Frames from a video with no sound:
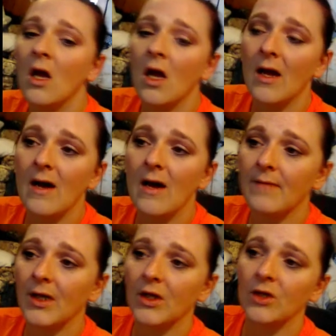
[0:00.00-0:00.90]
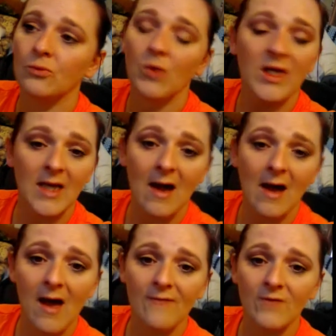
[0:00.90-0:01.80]
a good week and a
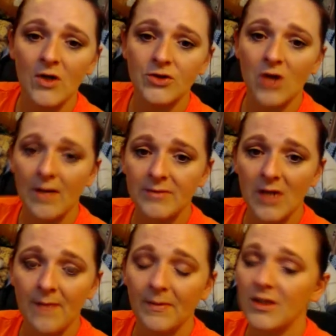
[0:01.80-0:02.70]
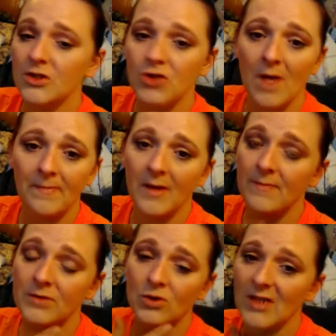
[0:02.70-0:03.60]
half not chopped up. And then chop it up,
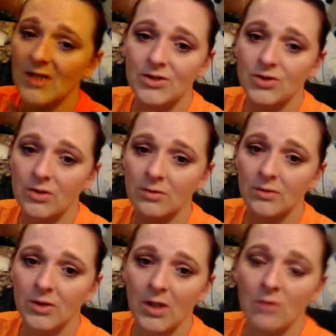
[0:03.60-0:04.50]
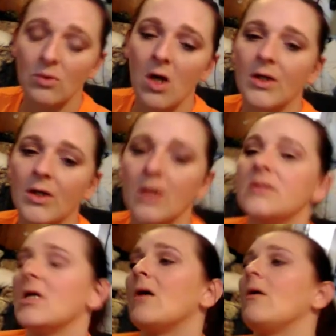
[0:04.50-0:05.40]
it's going to last you, you know, longer.
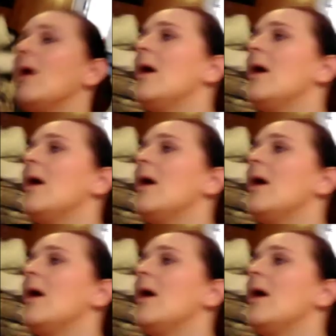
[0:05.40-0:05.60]
So